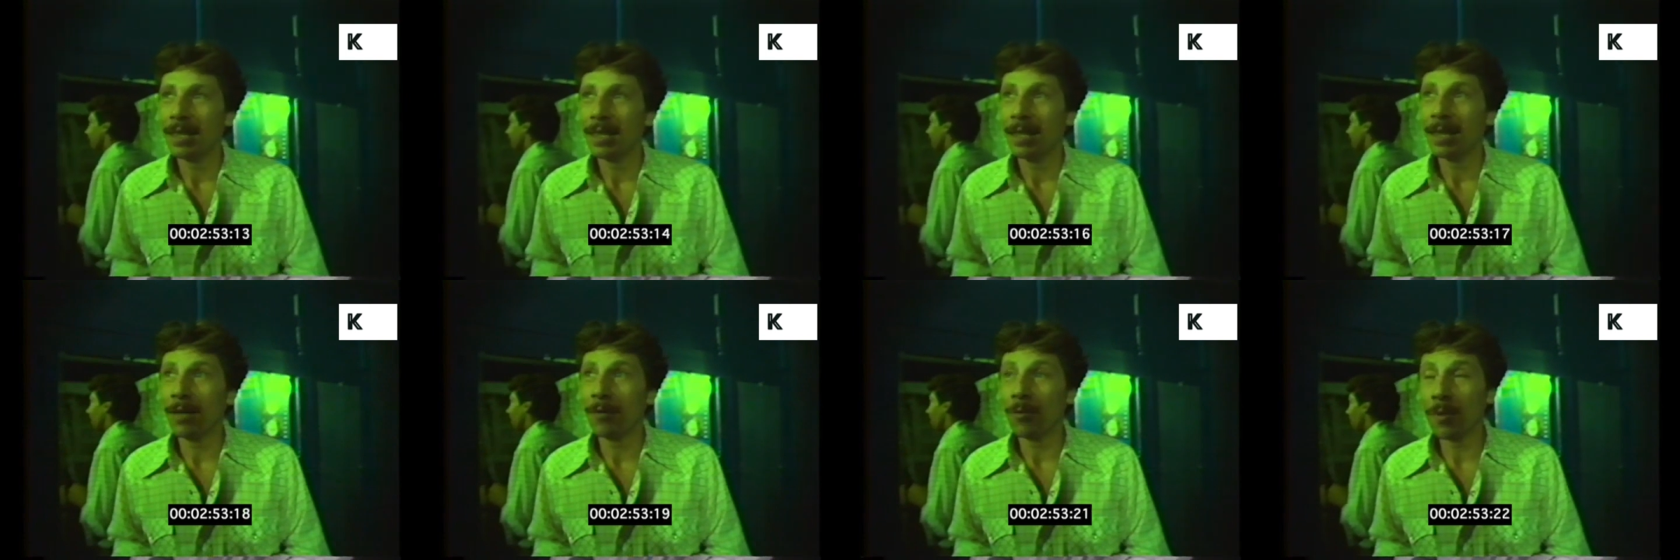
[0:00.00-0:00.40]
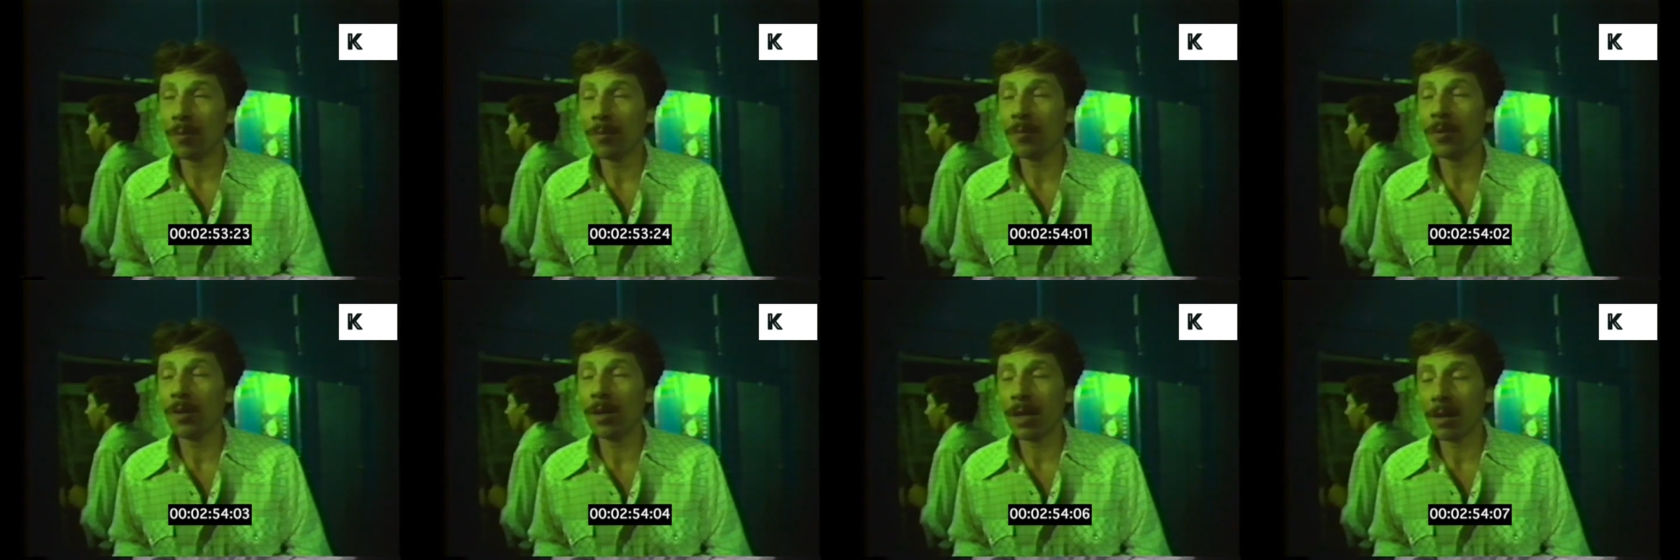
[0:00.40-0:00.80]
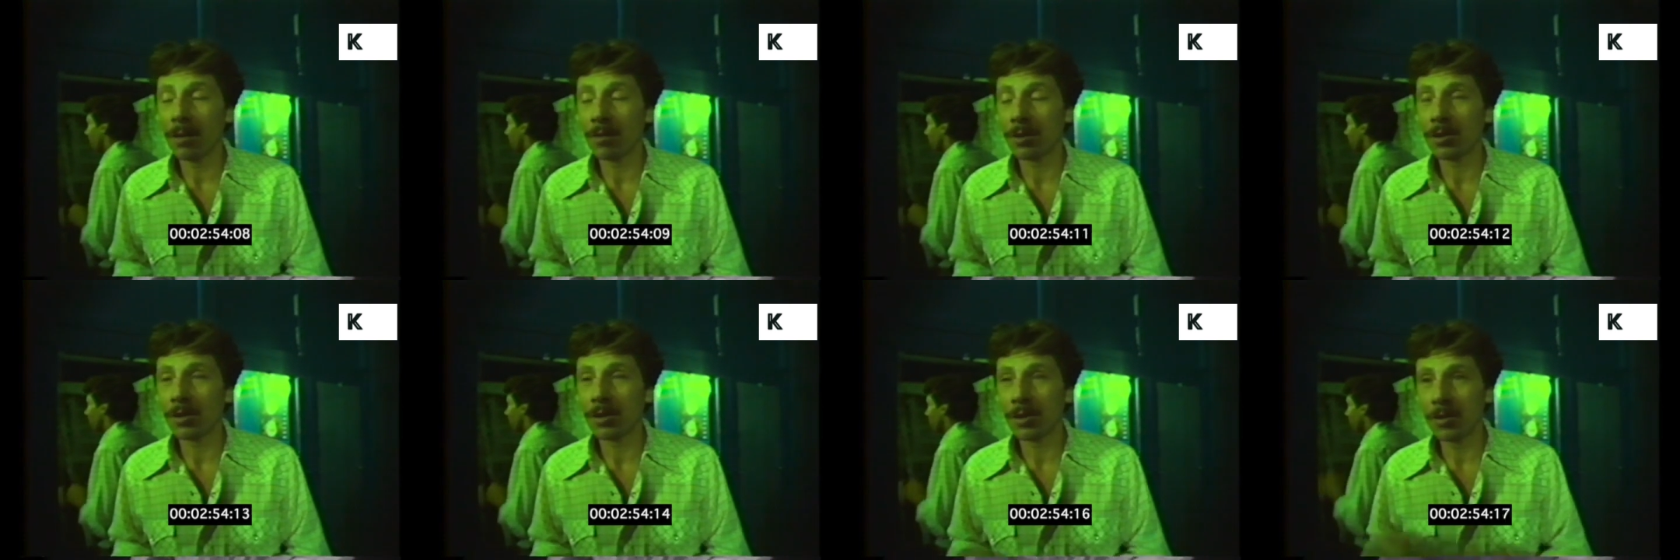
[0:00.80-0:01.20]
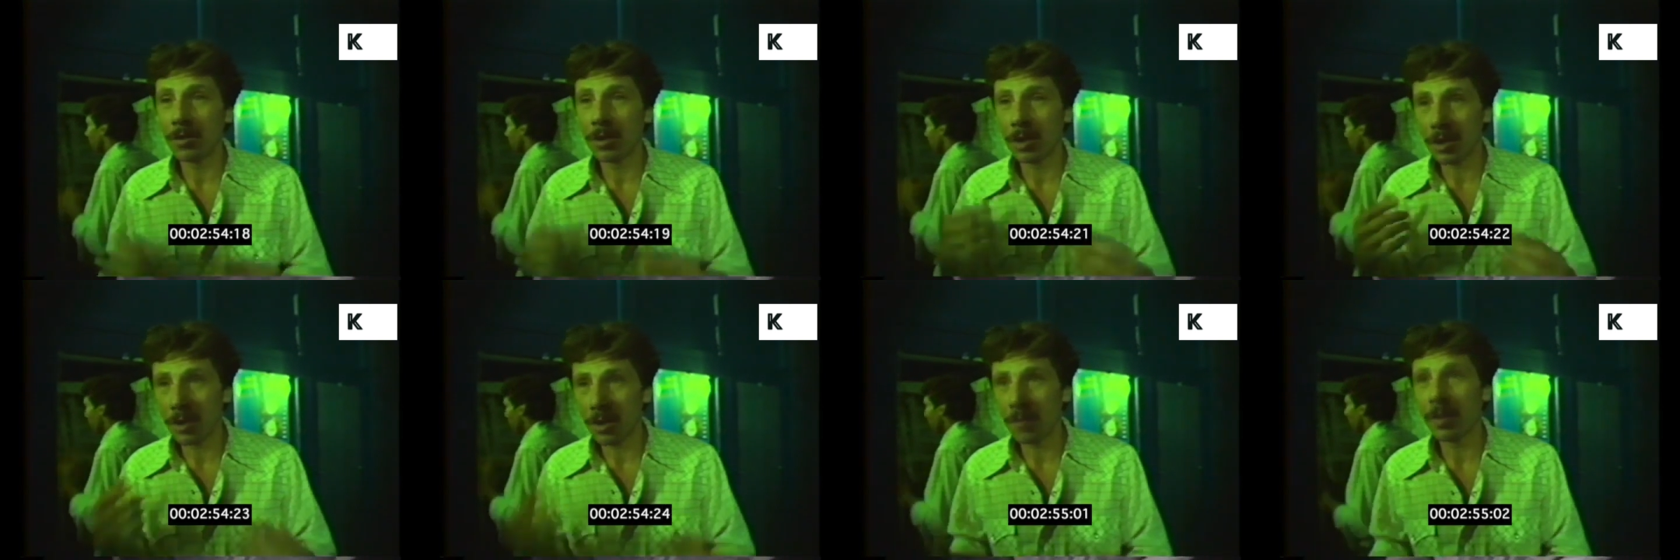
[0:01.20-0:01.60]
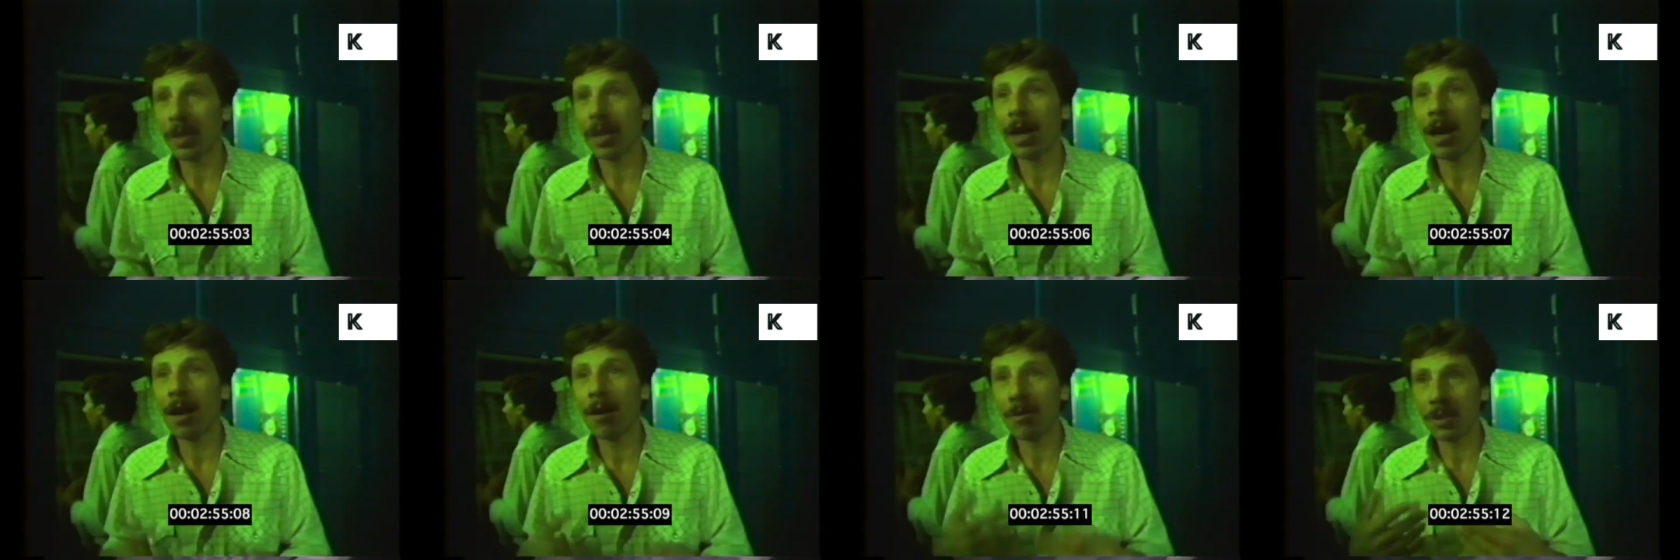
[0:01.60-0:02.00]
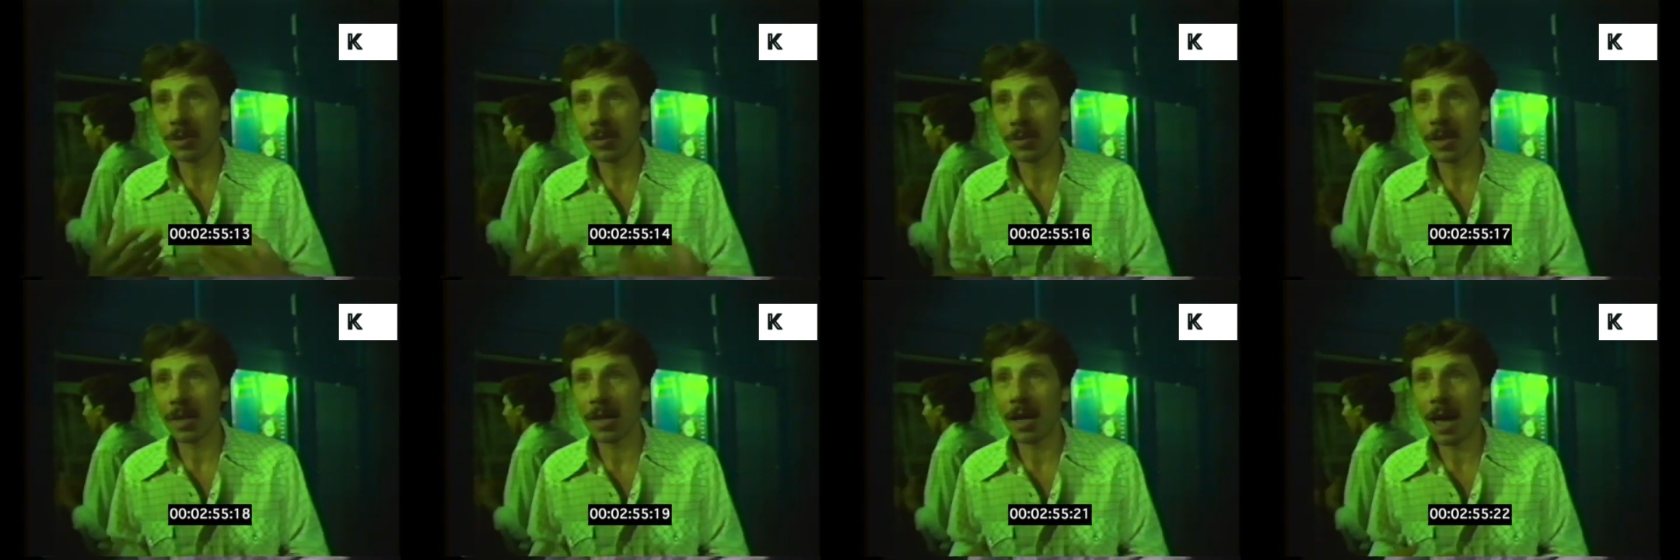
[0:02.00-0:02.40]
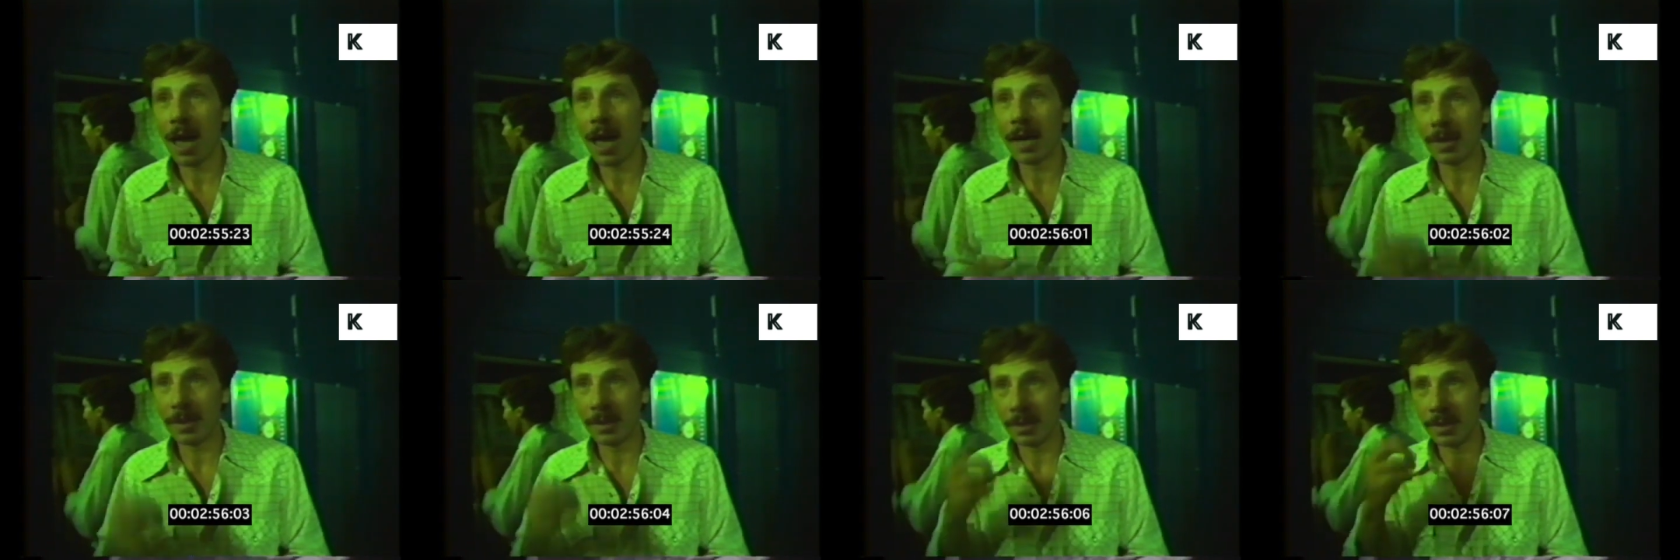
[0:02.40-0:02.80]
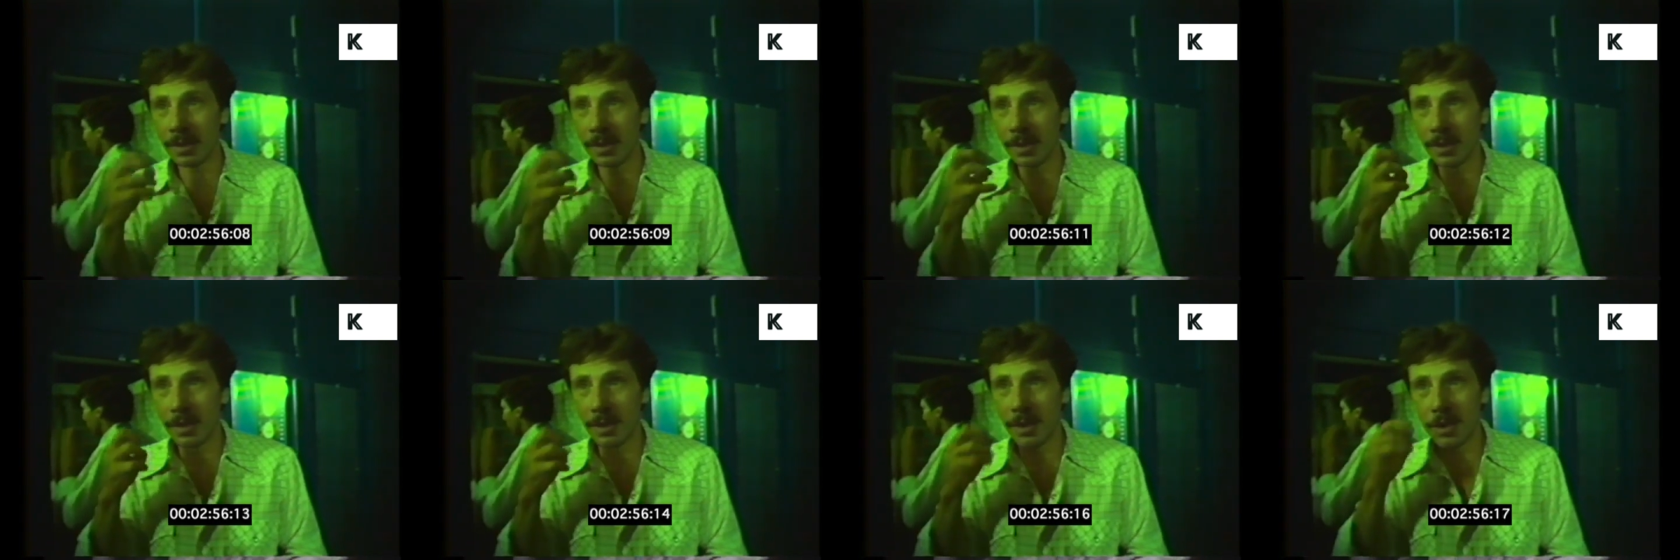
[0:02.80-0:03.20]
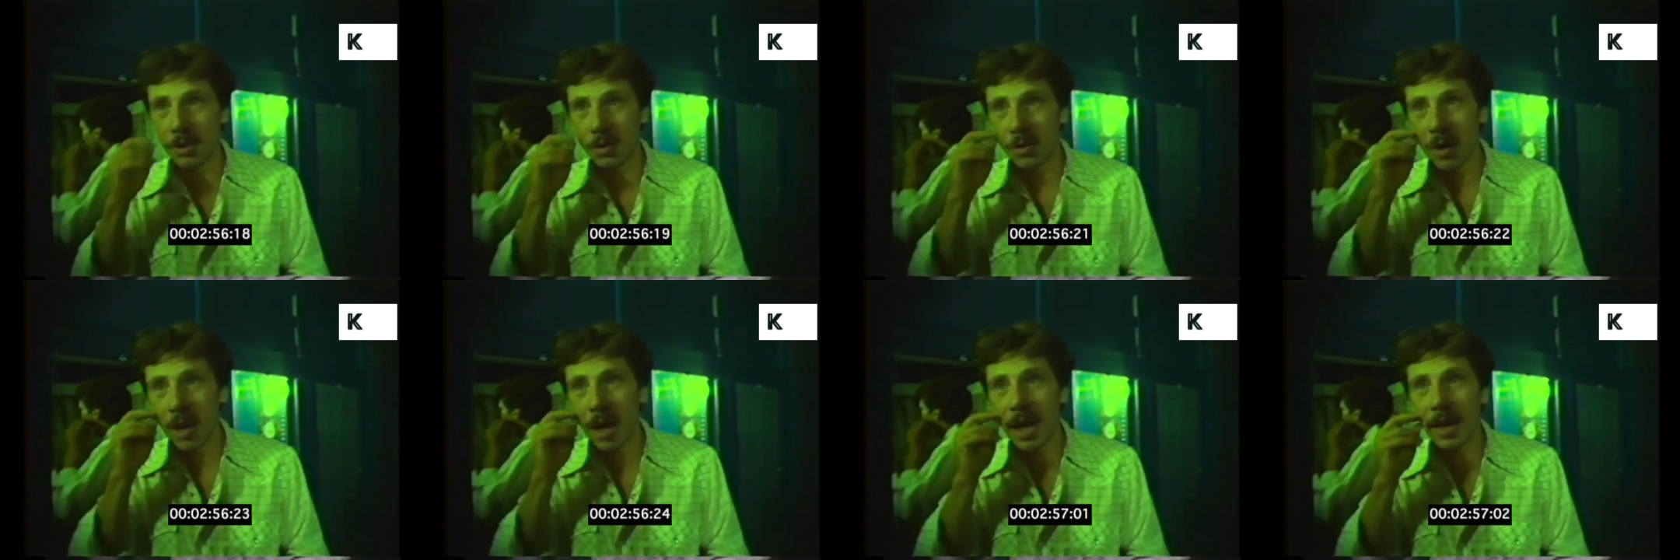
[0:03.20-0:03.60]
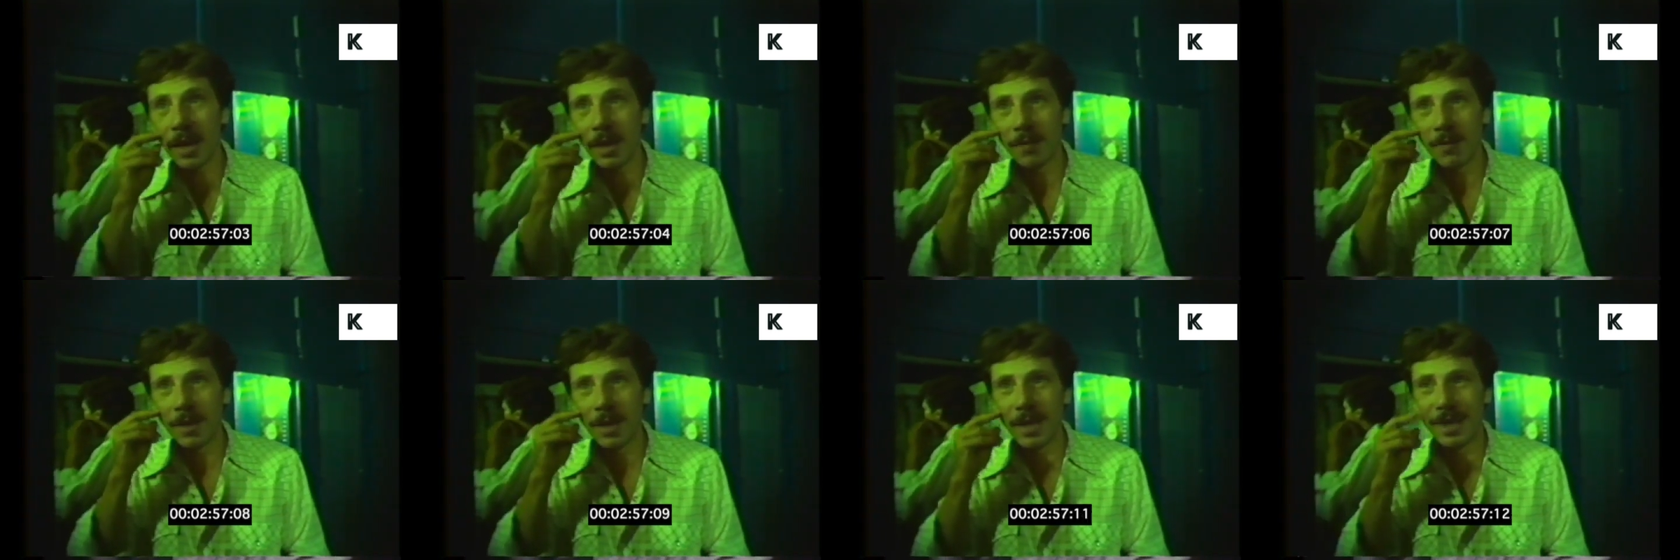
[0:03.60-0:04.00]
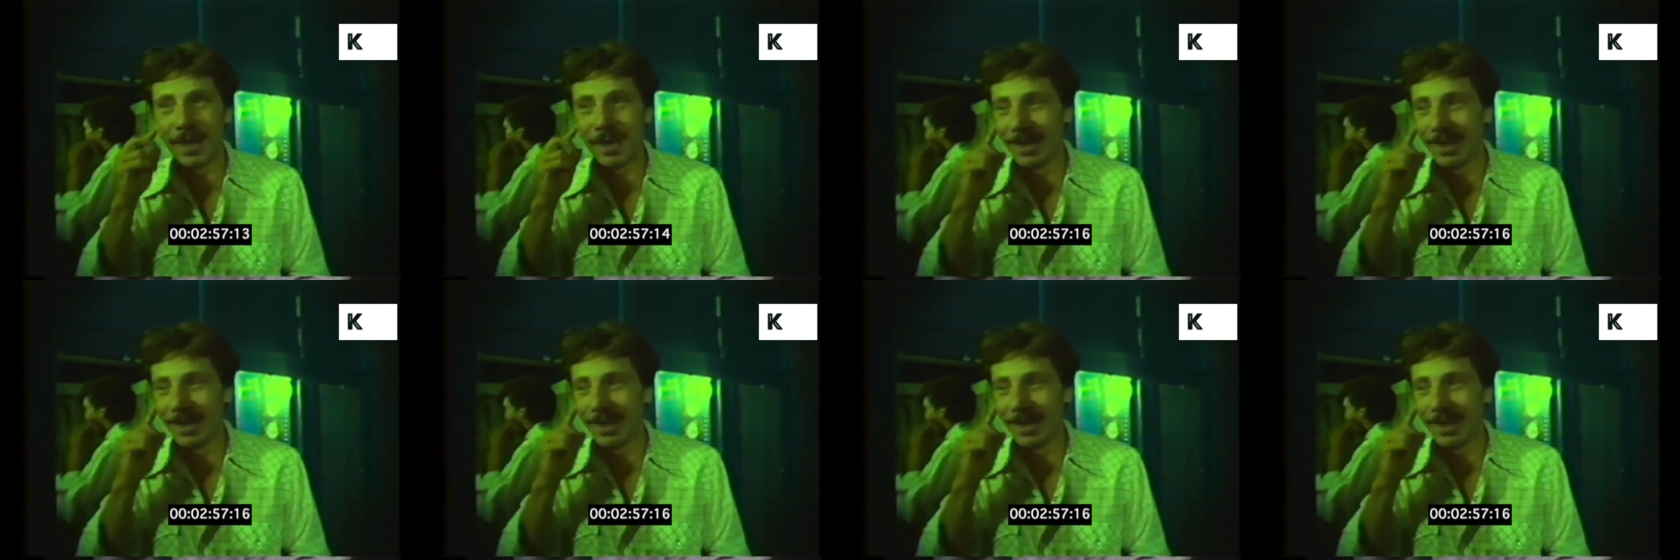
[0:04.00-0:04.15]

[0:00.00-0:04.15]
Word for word: at one point I was shooting so many hours with the cotton, it had dried my